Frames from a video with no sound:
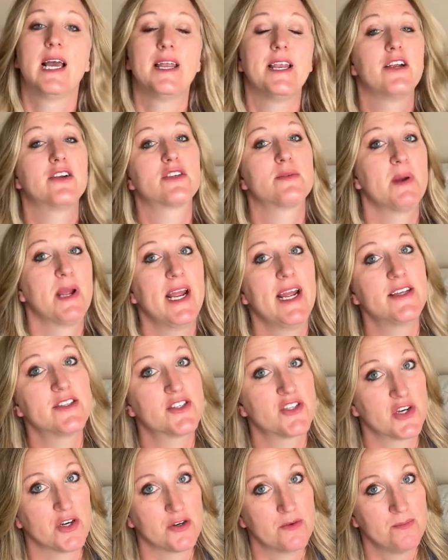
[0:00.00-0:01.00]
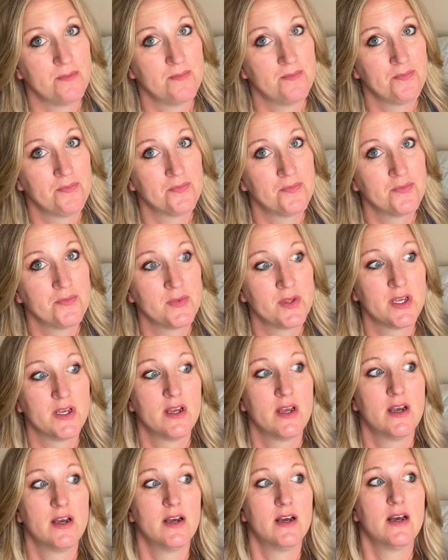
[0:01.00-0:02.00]
And here's my answer.
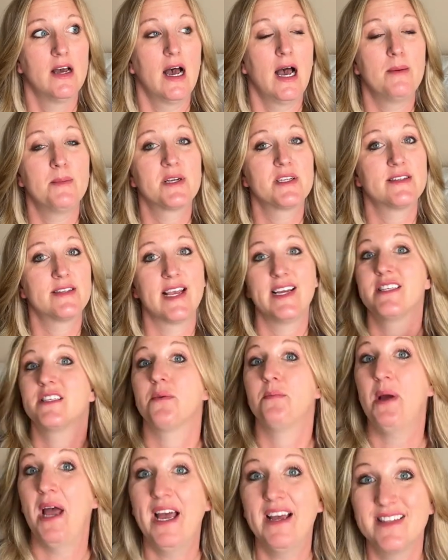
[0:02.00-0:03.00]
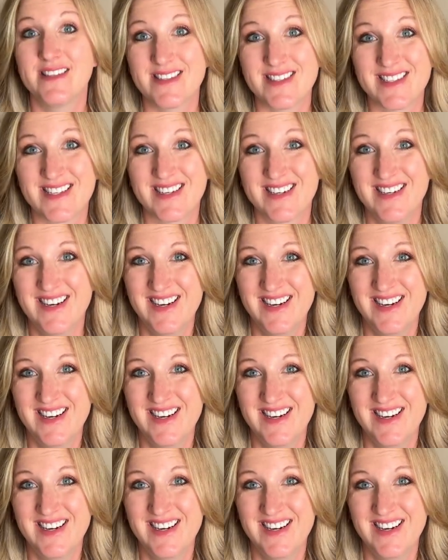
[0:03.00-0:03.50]
I'm going to say it depends.